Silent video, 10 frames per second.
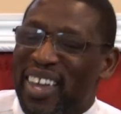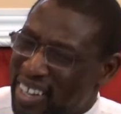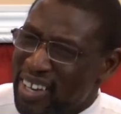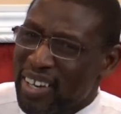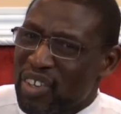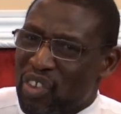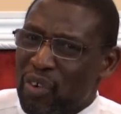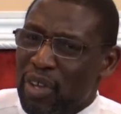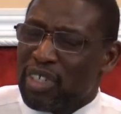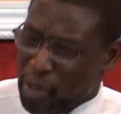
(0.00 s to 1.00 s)
in,
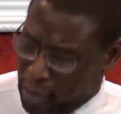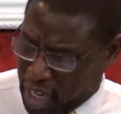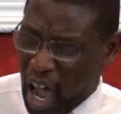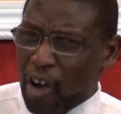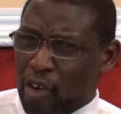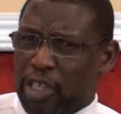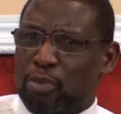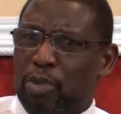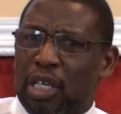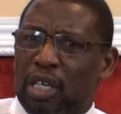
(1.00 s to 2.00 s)
to, to the
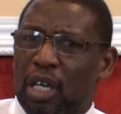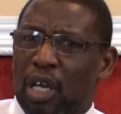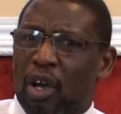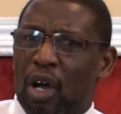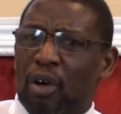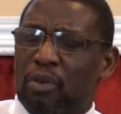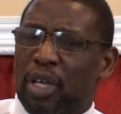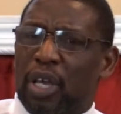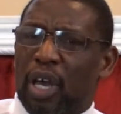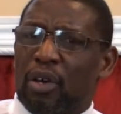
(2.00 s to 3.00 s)
congressmen,
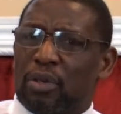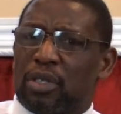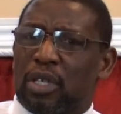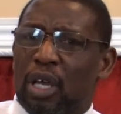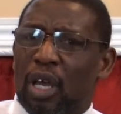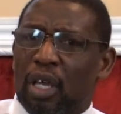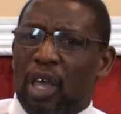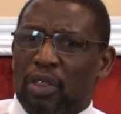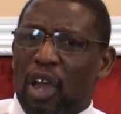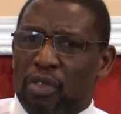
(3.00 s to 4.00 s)
Holy Ghost.
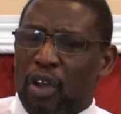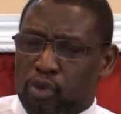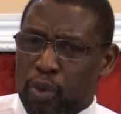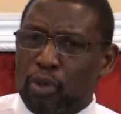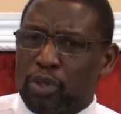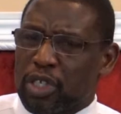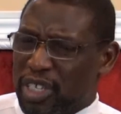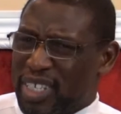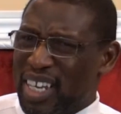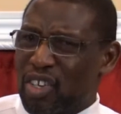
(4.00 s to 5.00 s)
There, there, there's roots
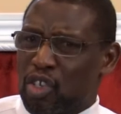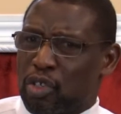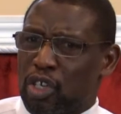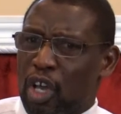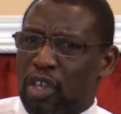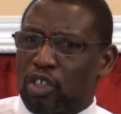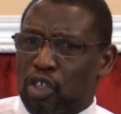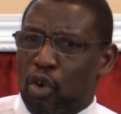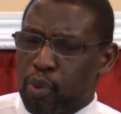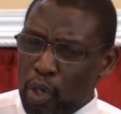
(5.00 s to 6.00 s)
to senators.
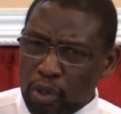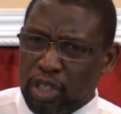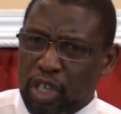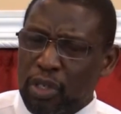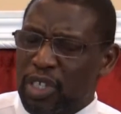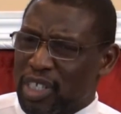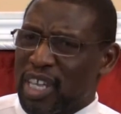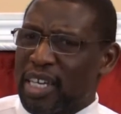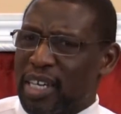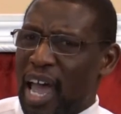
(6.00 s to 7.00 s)
There's roots to the
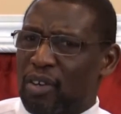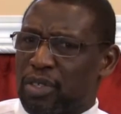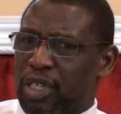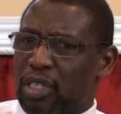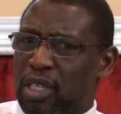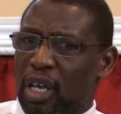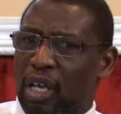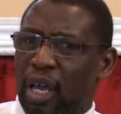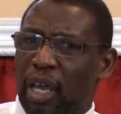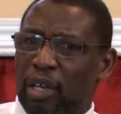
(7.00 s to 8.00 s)
state houses,
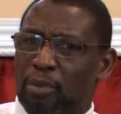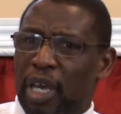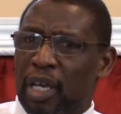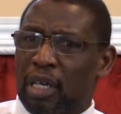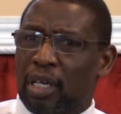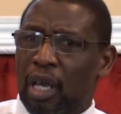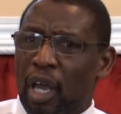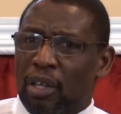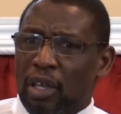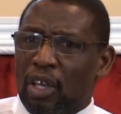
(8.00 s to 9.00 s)
amen.
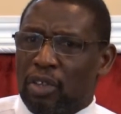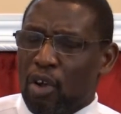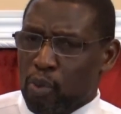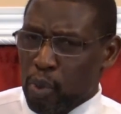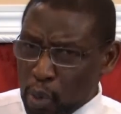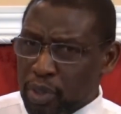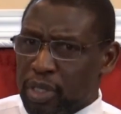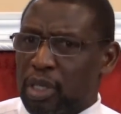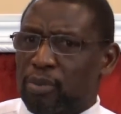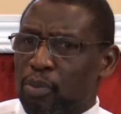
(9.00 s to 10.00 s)
There, there are
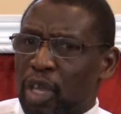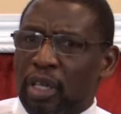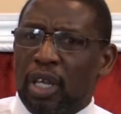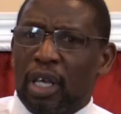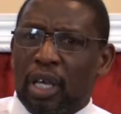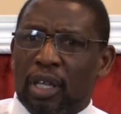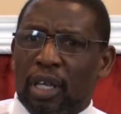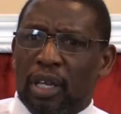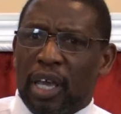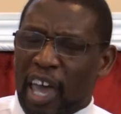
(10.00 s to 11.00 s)
roots in the,
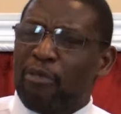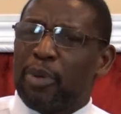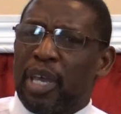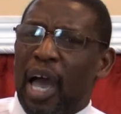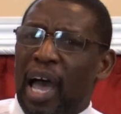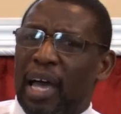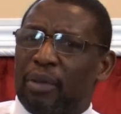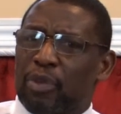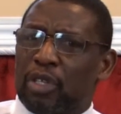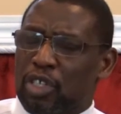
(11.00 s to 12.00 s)
in the F B I,
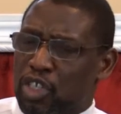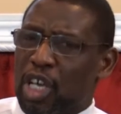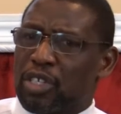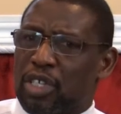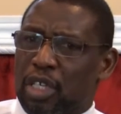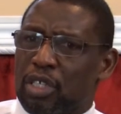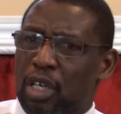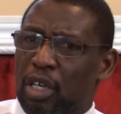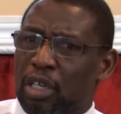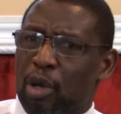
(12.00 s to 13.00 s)
in the
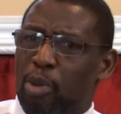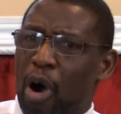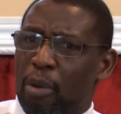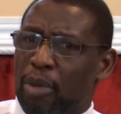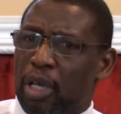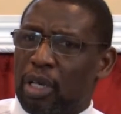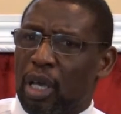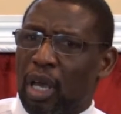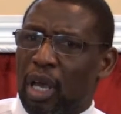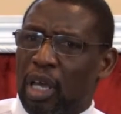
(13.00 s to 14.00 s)
Justice Department.
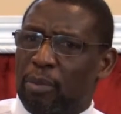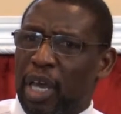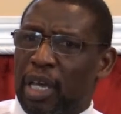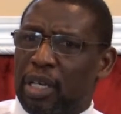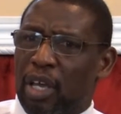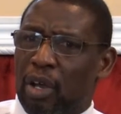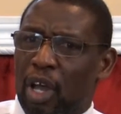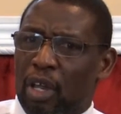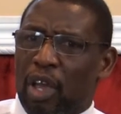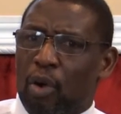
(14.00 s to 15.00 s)
Amen. They're,
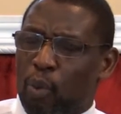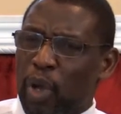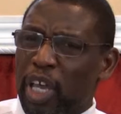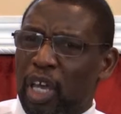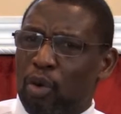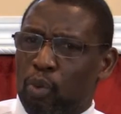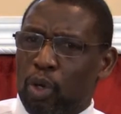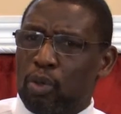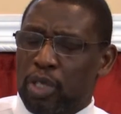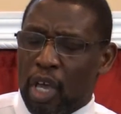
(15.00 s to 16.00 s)
they're wicked
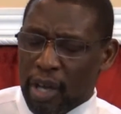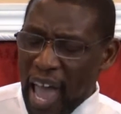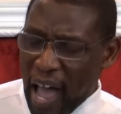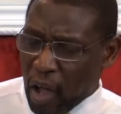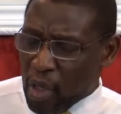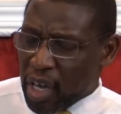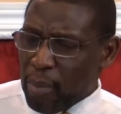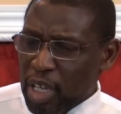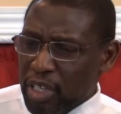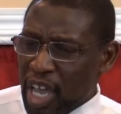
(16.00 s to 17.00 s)
roots. Now,
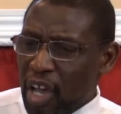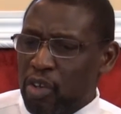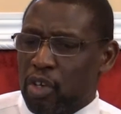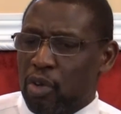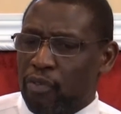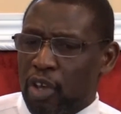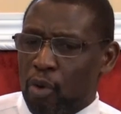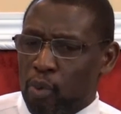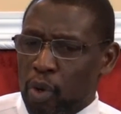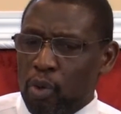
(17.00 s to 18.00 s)
let me tell you, if
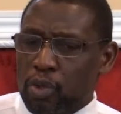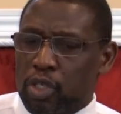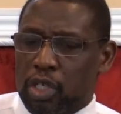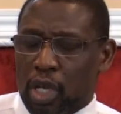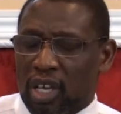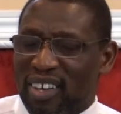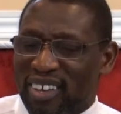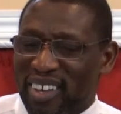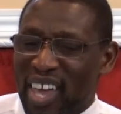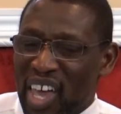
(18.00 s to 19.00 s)
your roots
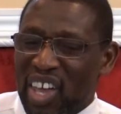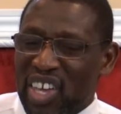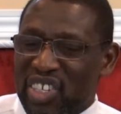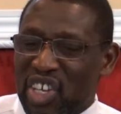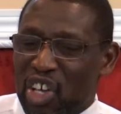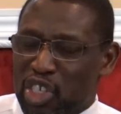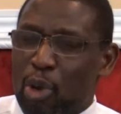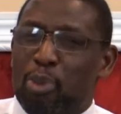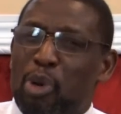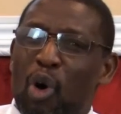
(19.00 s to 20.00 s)
is
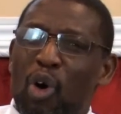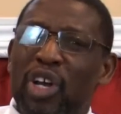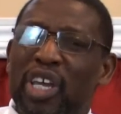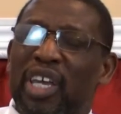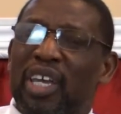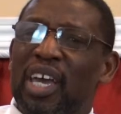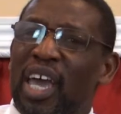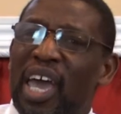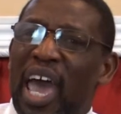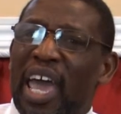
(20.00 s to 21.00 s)
supporting
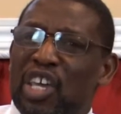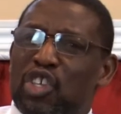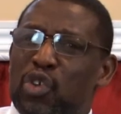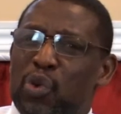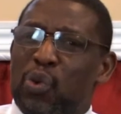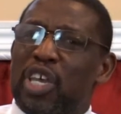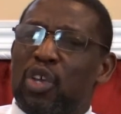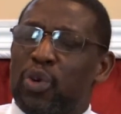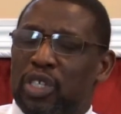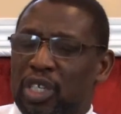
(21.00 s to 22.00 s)
a
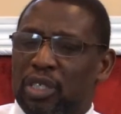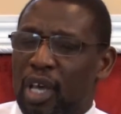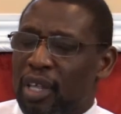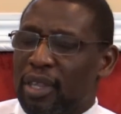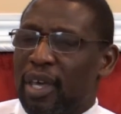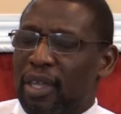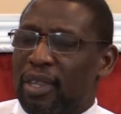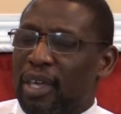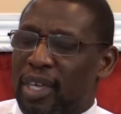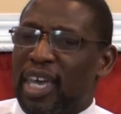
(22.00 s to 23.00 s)
tree, which is the,
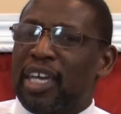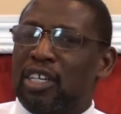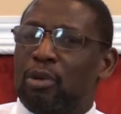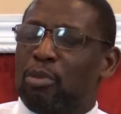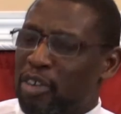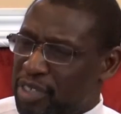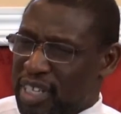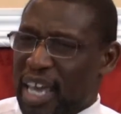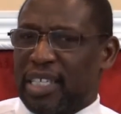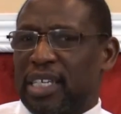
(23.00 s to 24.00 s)
the kingdom of
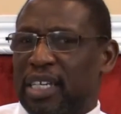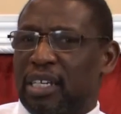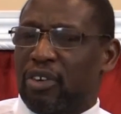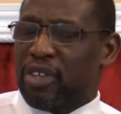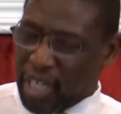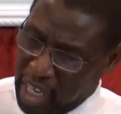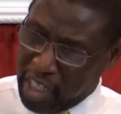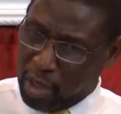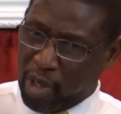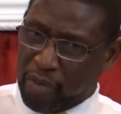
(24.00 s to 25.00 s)
Satan or the
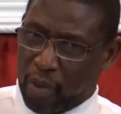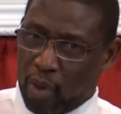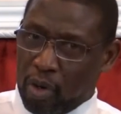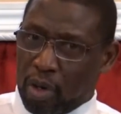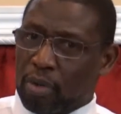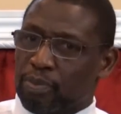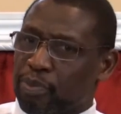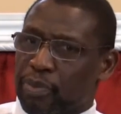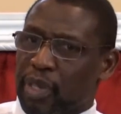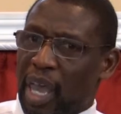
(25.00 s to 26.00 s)
kingdom of the world,
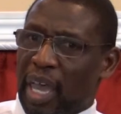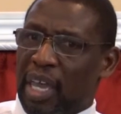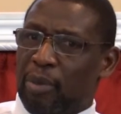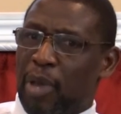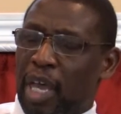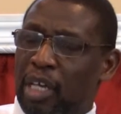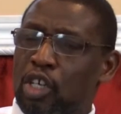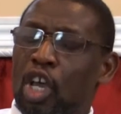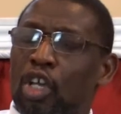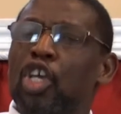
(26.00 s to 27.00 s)
amen,
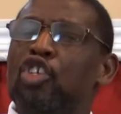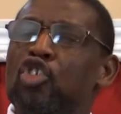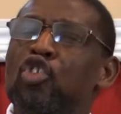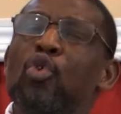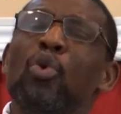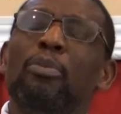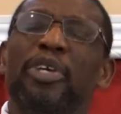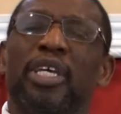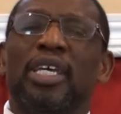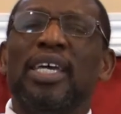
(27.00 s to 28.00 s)
then you will
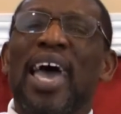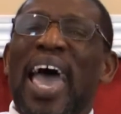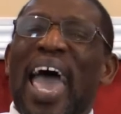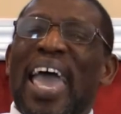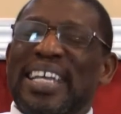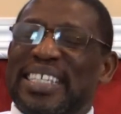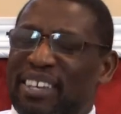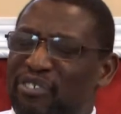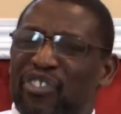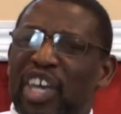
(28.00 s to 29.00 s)
be a
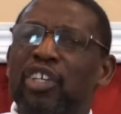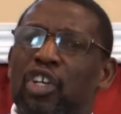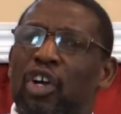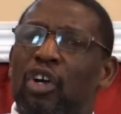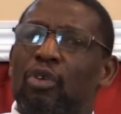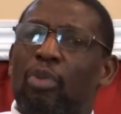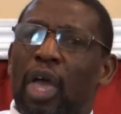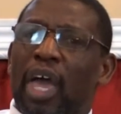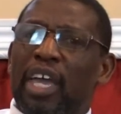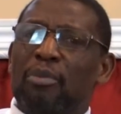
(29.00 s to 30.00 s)
defender,
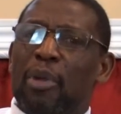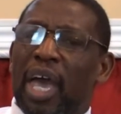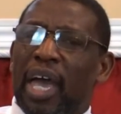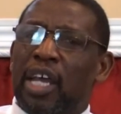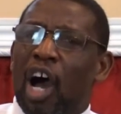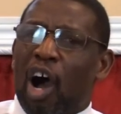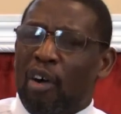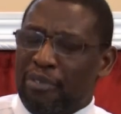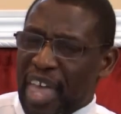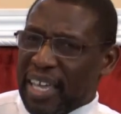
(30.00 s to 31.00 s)
amen,
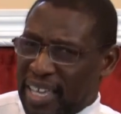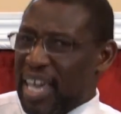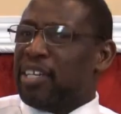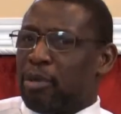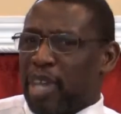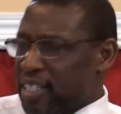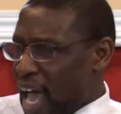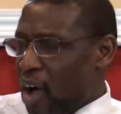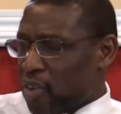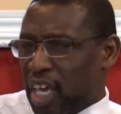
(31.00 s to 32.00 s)
of that kingdom. That's
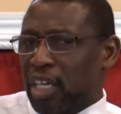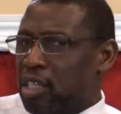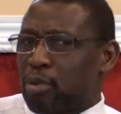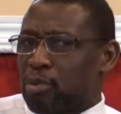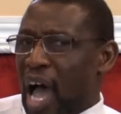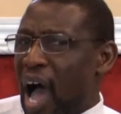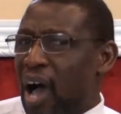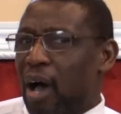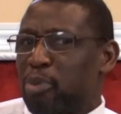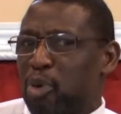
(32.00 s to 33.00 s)
how kingdoms
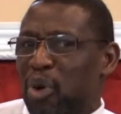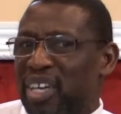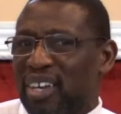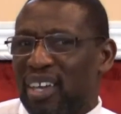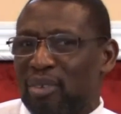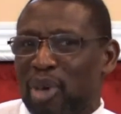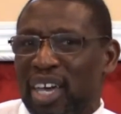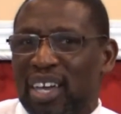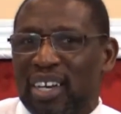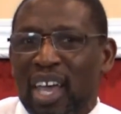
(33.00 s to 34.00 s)
operate,
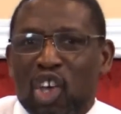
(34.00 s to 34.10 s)
amen.